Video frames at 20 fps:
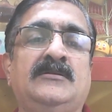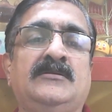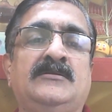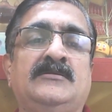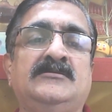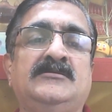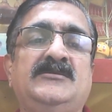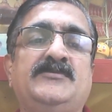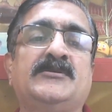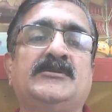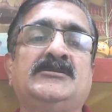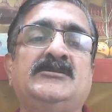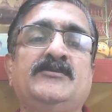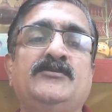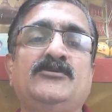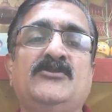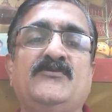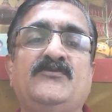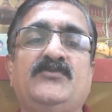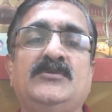This is the
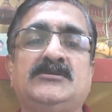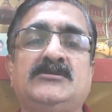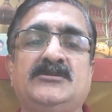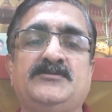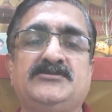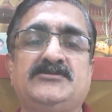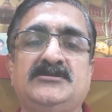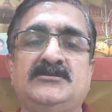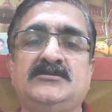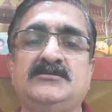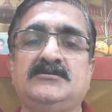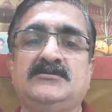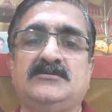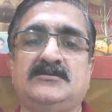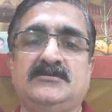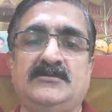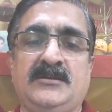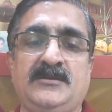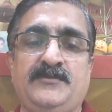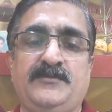principle of perception
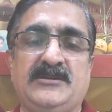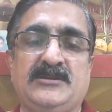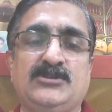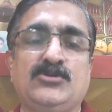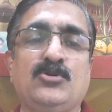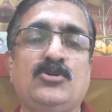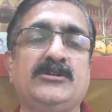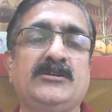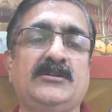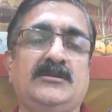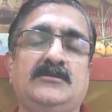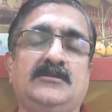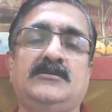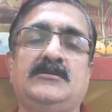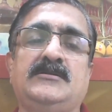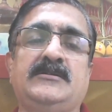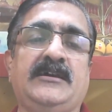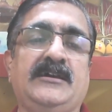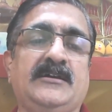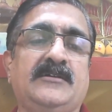in pictorial
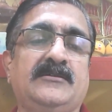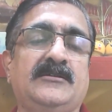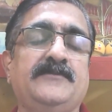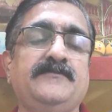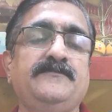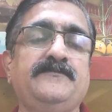diagram.